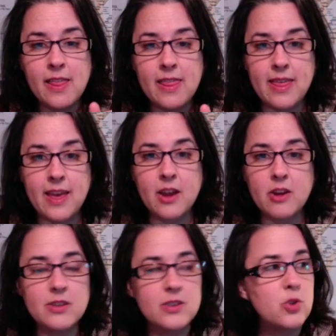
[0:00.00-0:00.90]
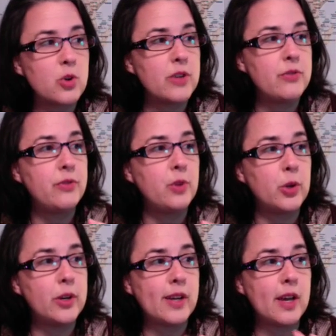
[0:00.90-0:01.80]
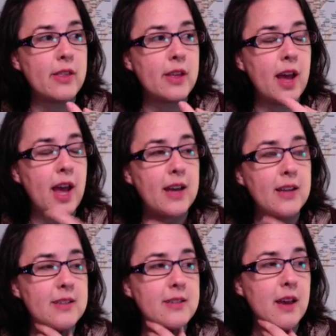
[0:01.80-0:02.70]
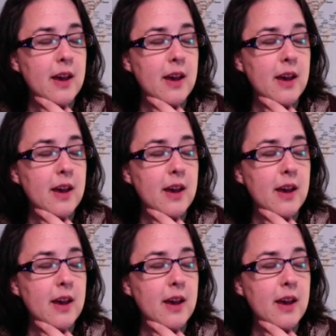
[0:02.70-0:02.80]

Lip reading: They are the store in Florida that has